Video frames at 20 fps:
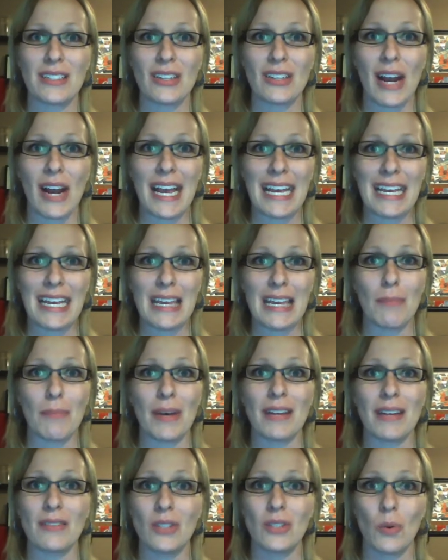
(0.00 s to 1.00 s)
to try and keep
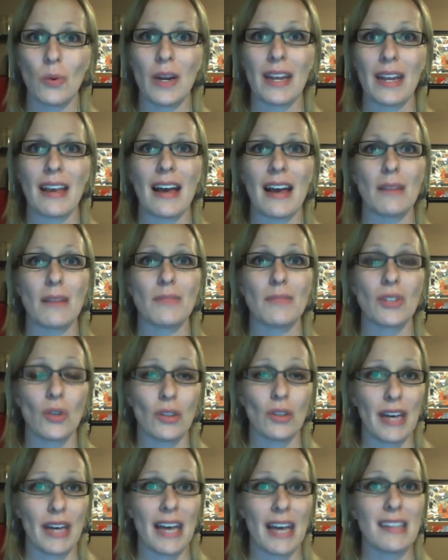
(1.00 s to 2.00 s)
it 20 items
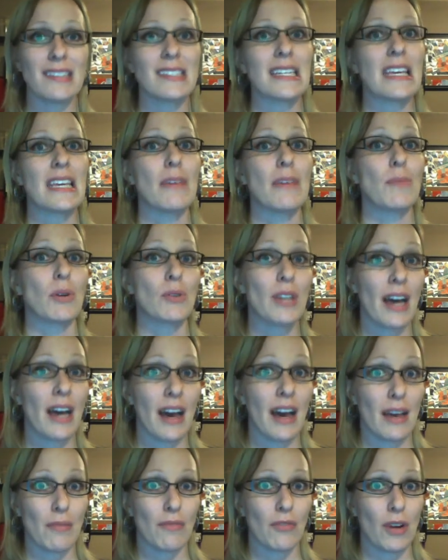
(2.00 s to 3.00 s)
or less to keep your
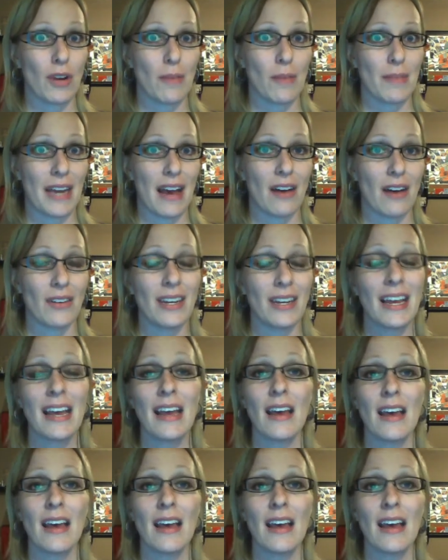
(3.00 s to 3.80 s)
time frame down.